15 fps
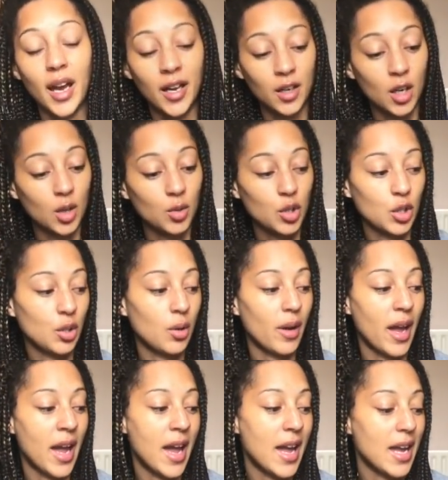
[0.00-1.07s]
and I'll do
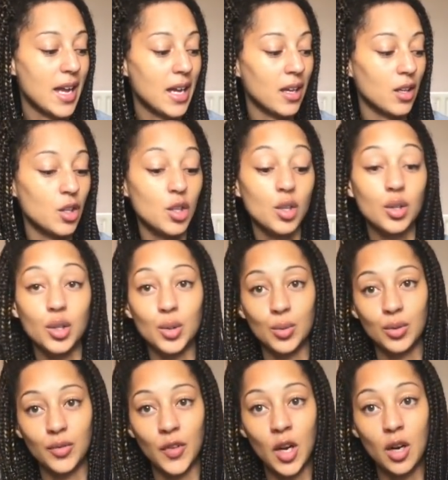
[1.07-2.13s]
a
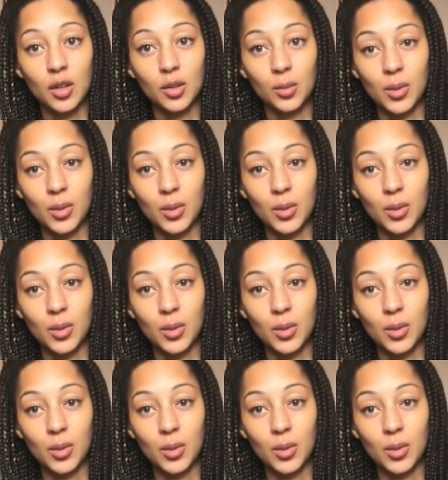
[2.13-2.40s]
usual vlog